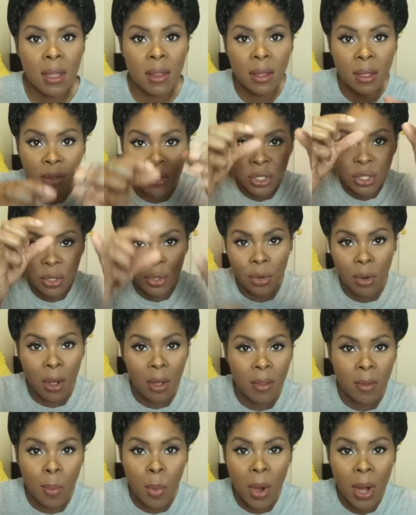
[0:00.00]
they'll show you all
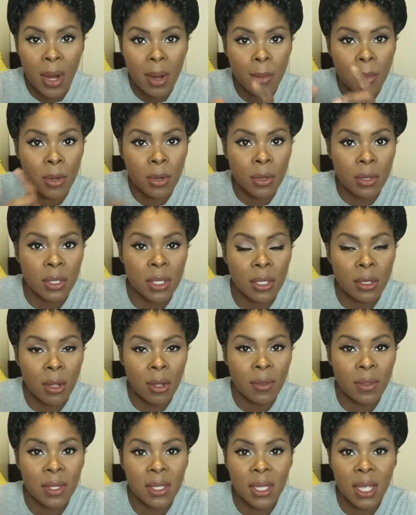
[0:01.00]
the primers and all
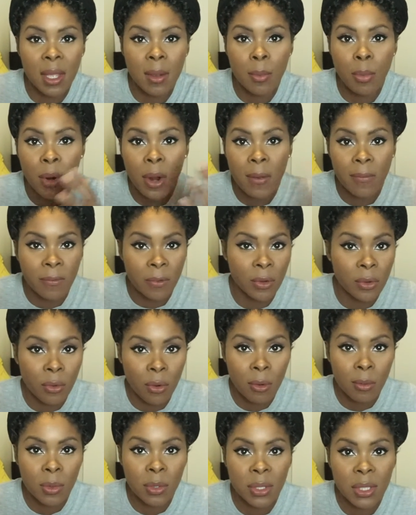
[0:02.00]
the skin prep for
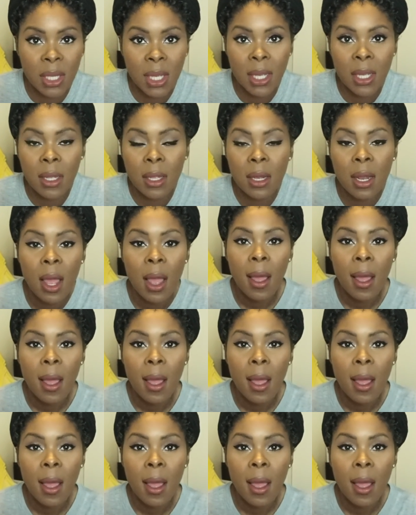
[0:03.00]
normal skin.